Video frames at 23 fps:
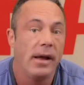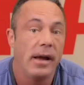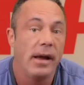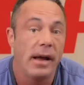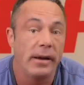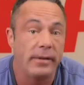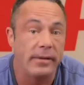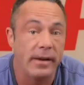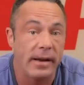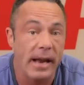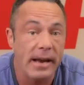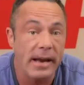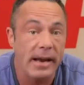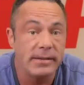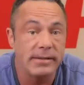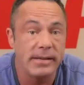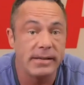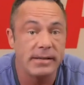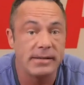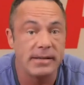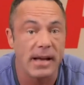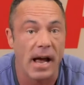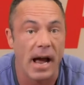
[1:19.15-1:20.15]
In today's
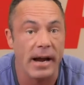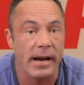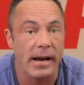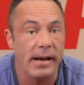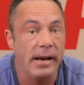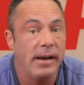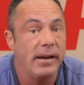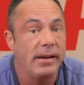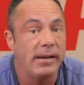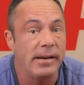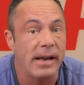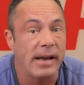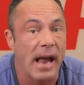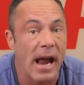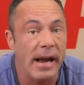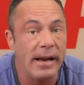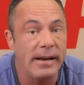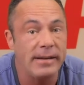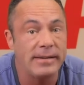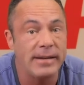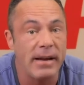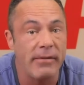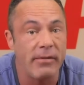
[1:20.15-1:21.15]
society,
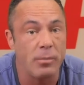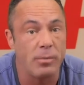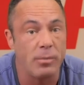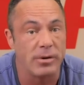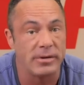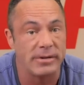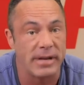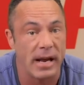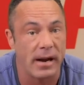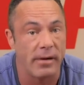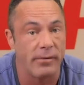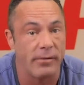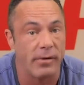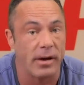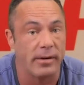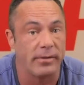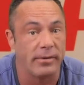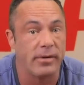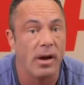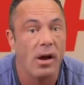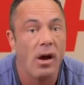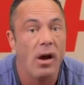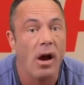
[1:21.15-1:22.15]
97% of
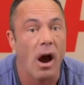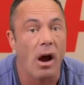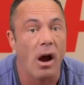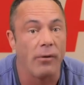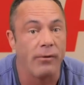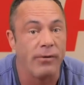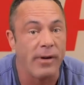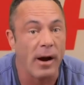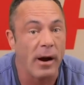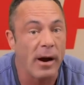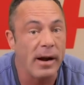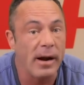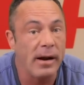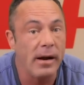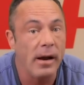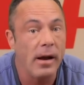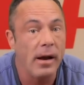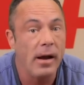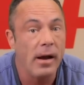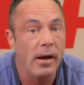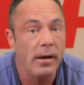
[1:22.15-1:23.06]
us are very